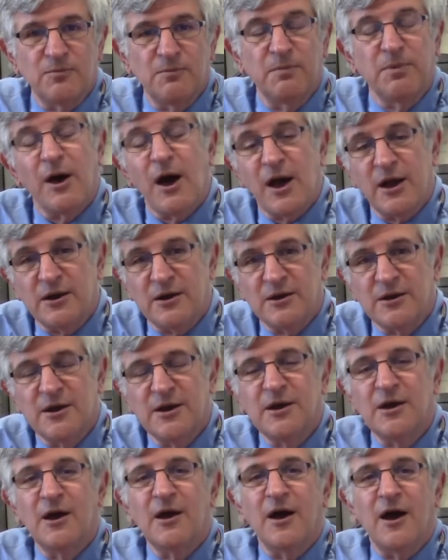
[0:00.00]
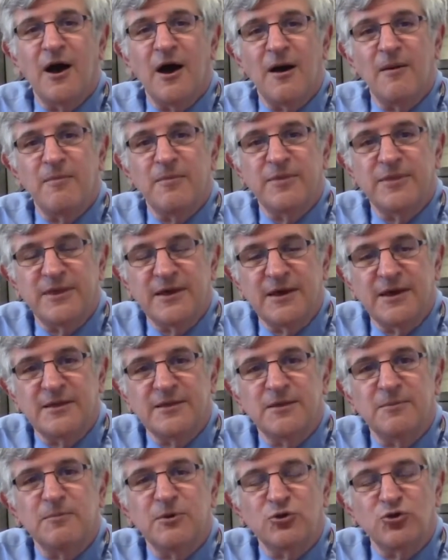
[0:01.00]
But um, the,
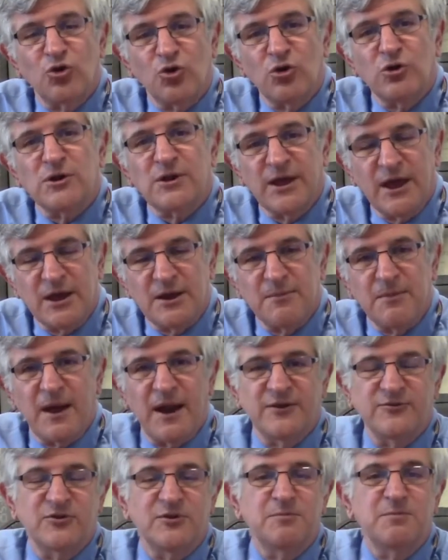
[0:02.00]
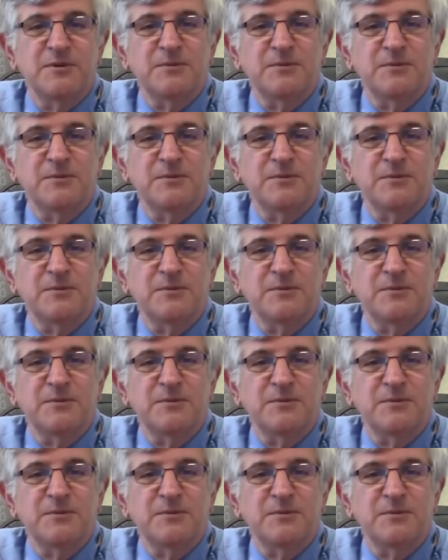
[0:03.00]
the maternal antibodies that had